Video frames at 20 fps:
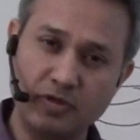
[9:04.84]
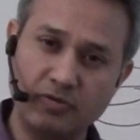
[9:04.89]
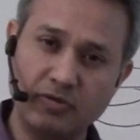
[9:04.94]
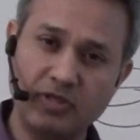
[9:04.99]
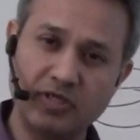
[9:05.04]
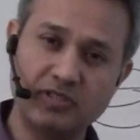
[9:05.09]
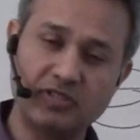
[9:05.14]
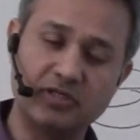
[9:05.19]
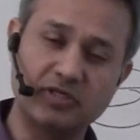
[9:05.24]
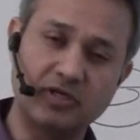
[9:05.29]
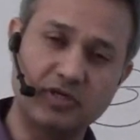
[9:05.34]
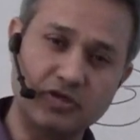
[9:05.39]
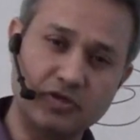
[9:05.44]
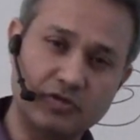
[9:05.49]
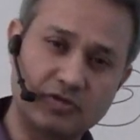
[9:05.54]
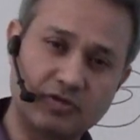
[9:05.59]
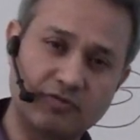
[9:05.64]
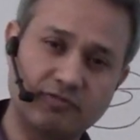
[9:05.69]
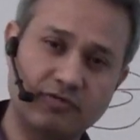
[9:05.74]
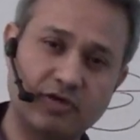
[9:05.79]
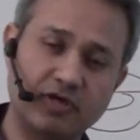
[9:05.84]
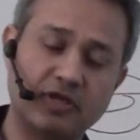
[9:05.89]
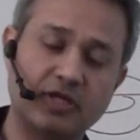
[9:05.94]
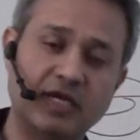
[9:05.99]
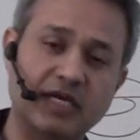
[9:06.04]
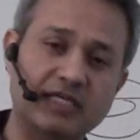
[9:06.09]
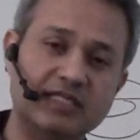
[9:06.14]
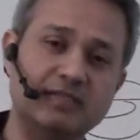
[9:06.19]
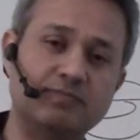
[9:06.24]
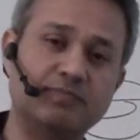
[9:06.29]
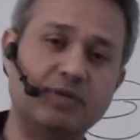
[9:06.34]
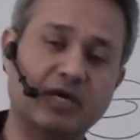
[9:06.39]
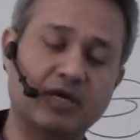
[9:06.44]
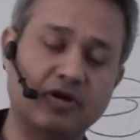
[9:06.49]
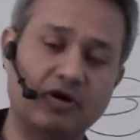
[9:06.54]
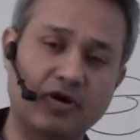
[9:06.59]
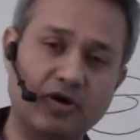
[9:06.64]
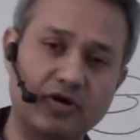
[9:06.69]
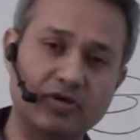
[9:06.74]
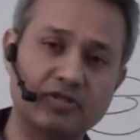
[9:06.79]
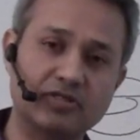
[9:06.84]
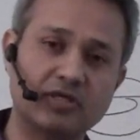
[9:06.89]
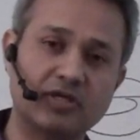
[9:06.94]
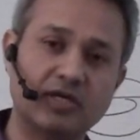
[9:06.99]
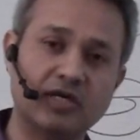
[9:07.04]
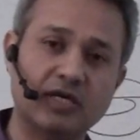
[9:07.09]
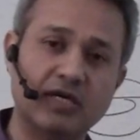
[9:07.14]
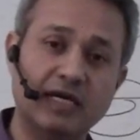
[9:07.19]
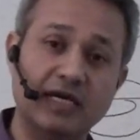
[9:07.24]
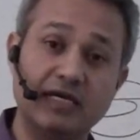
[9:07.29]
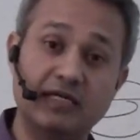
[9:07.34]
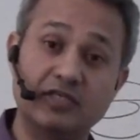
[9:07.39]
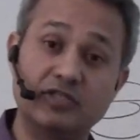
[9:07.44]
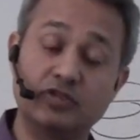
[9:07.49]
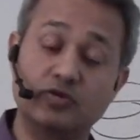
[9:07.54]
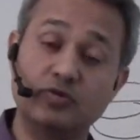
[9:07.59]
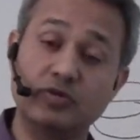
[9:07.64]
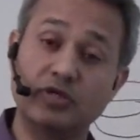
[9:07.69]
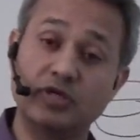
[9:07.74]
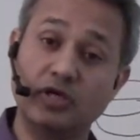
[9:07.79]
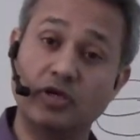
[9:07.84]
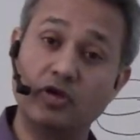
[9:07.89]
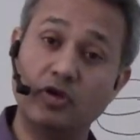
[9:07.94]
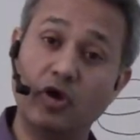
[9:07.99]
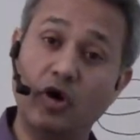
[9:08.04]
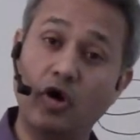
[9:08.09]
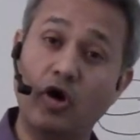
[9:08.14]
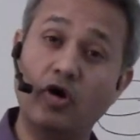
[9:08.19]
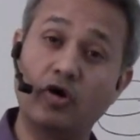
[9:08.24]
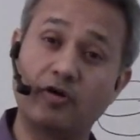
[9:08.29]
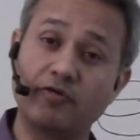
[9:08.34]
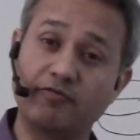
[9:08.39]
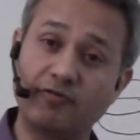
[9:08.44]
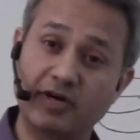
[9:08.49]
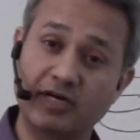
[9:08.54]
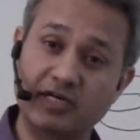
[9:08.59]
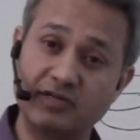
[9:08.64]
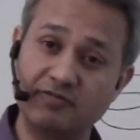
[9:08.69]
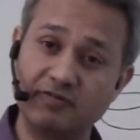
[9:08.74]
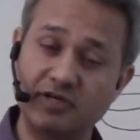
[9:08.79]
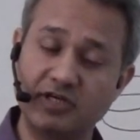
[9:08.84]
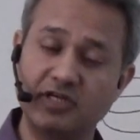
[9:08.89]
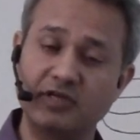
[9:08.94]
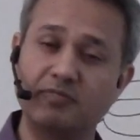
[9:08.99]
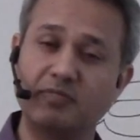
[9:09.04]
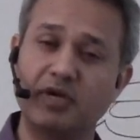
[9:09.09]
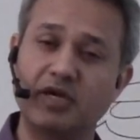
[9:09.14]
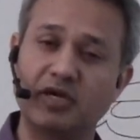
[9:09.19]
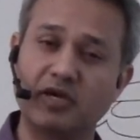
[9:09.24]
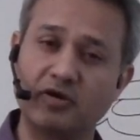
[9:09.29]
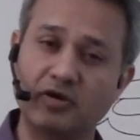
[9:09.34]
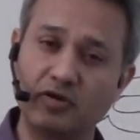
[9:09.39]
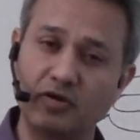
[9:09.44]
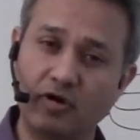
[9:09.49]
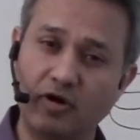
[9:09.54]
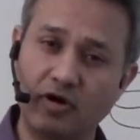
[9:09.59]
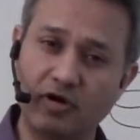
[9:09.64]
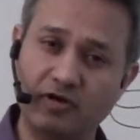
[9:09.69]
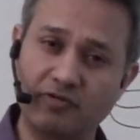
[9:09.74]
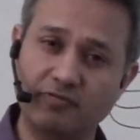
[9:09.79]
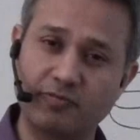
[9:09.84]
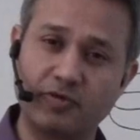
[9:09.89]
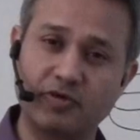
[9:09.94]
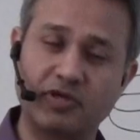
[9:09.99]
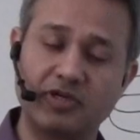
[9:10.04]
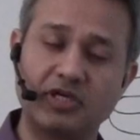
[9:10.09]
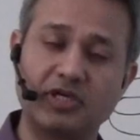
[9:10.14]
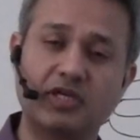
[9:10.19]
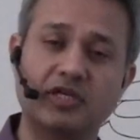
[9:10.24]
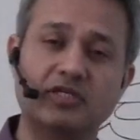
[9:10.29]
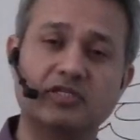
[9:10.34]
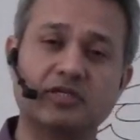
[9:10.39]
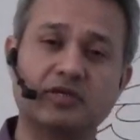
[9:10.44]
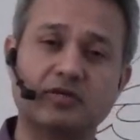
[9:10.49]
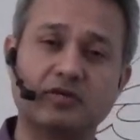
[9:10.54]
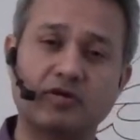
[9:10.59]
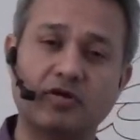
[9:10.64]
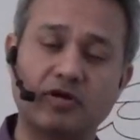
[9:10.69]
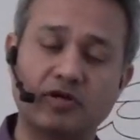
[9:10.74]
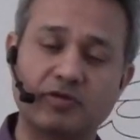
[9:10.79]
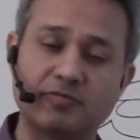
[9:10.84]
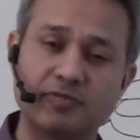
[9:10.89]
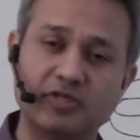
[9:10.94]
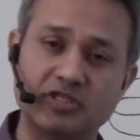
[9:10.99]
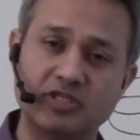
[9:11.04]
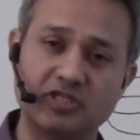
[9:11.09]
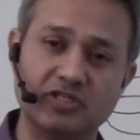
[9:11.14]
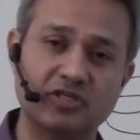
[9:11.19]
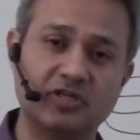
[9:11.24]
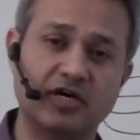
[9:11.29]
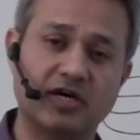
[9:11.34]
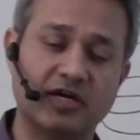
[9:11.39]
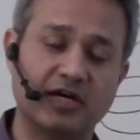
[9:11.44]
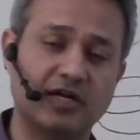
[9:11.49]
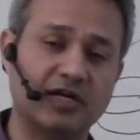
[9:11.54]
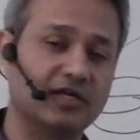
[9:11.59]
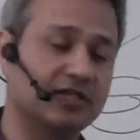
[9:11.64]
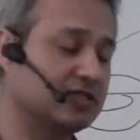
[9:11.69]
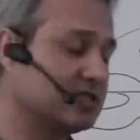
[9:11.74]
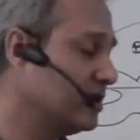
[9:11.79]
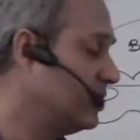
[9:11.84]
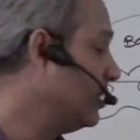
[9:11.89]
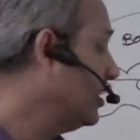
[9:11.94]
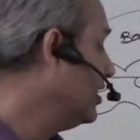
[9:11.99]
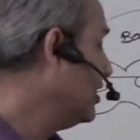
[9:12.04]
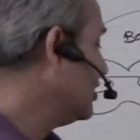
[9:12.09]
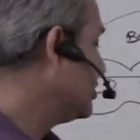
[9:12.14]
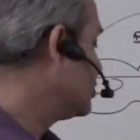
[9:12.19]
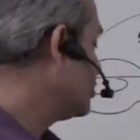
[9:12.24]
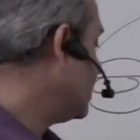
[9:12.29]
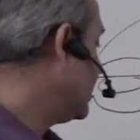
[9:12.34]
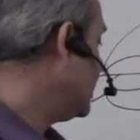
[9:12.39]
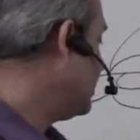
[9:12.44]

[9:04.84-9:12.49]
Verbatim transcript: nucleus in a neutrophil is because it is doing a lot of activity making a lot of proteins and a lot of messenger RNAs so